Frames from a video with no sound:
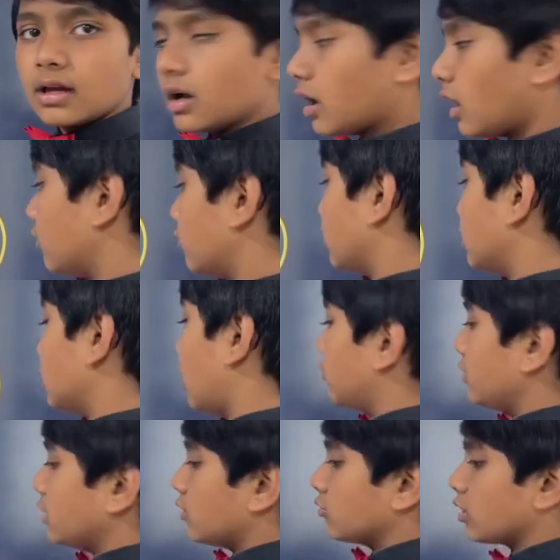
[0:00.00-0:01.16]
Well, no,
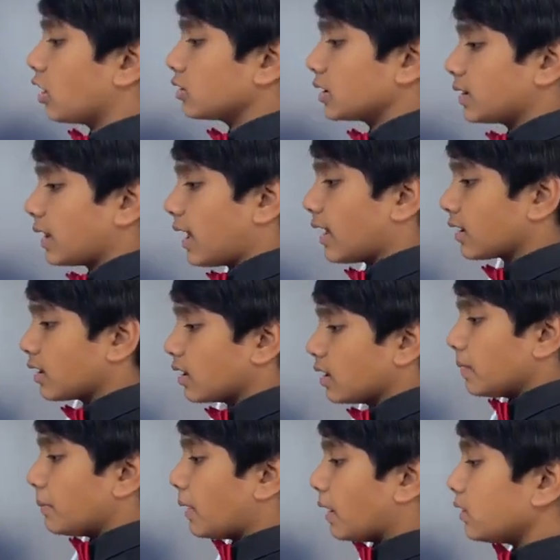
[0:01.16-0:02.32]
we don't call it that.
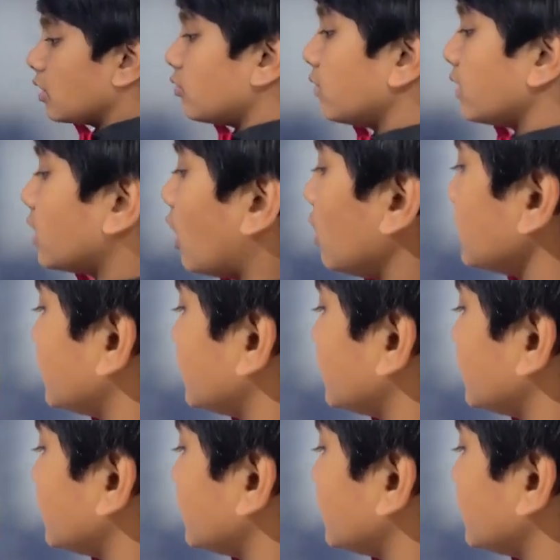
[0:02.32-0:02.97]
But we call the